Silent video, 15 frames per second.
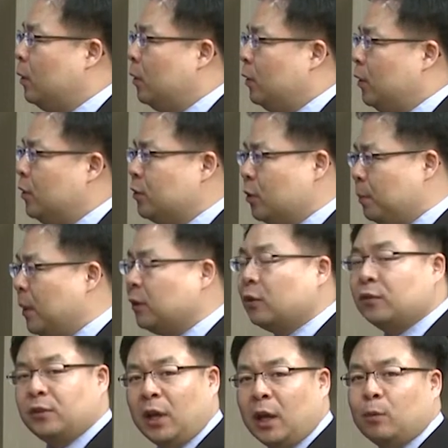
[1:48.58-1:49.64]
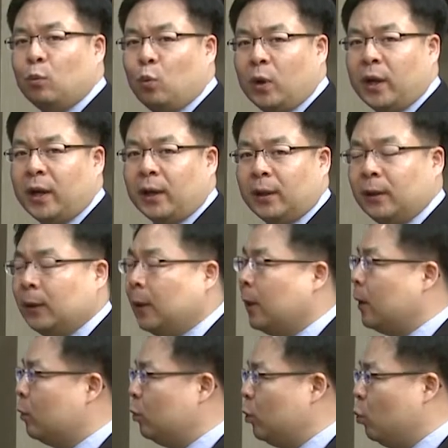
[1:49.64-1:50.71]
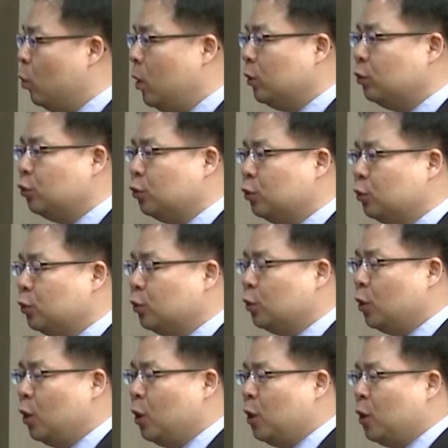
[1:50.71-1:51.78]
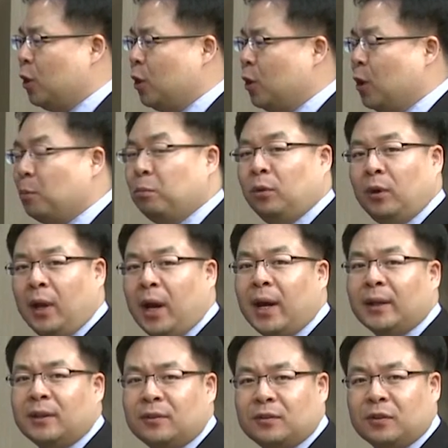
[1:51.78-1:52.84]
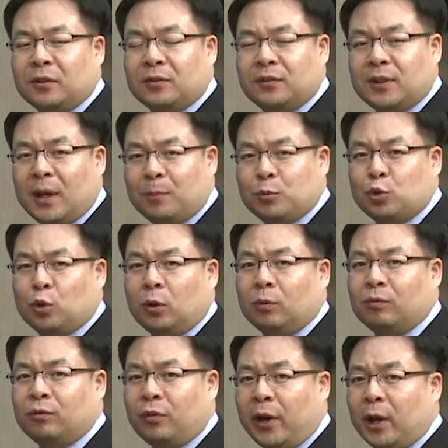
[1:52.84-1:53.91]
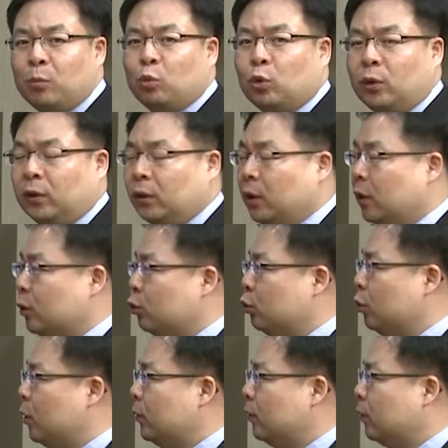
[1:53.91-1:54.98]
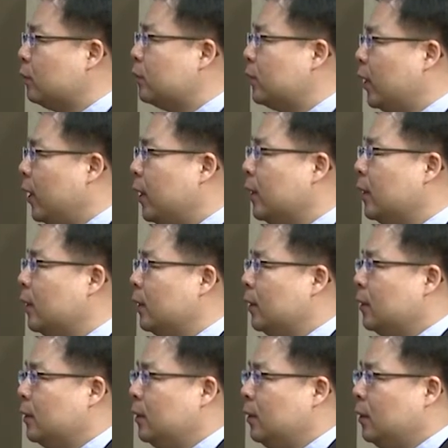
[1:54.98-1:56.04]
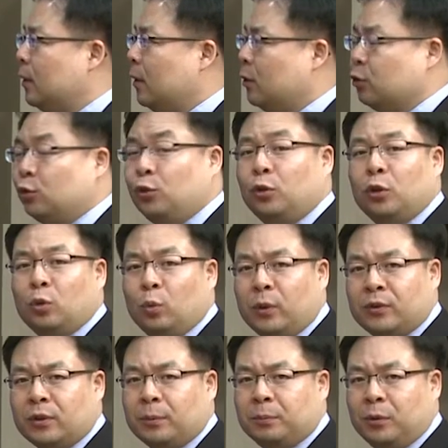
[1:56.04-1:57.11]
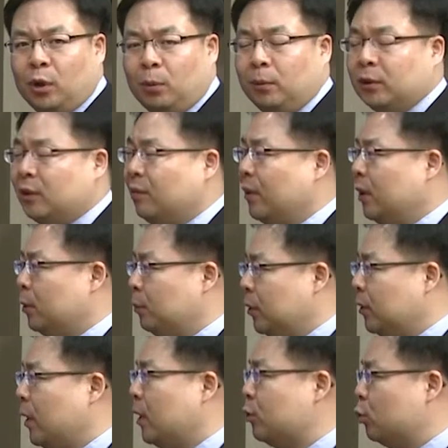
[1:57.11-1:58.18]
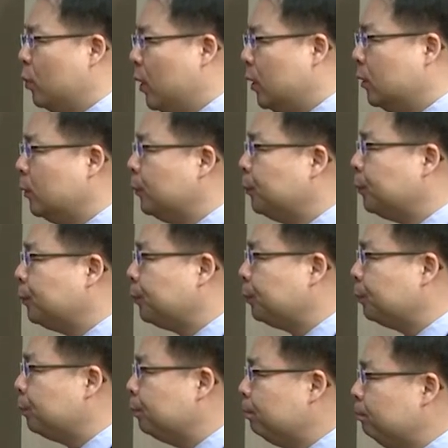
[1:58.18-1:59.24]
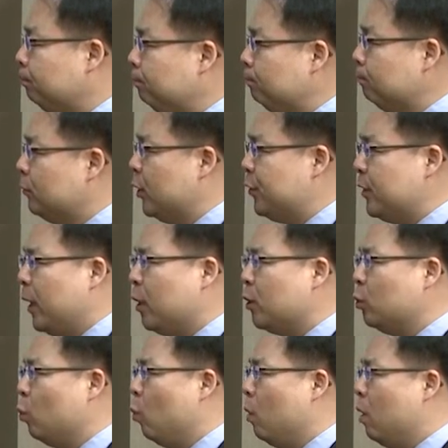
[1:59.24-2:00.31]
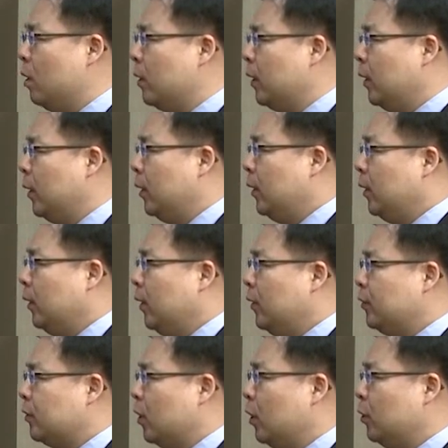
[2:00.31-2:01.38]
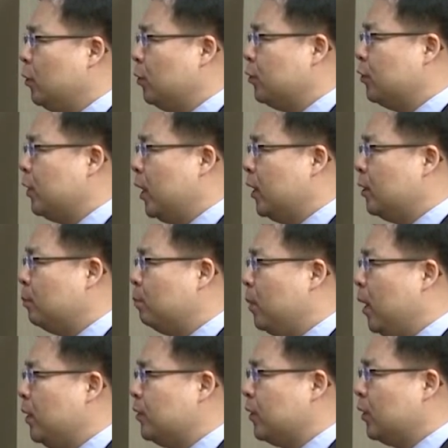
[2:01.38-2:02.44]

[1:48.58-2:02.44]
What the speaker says: it's about the same way. We want to apply this conceptual framework to understand the student with abnormal development as well. The second one is understand the basic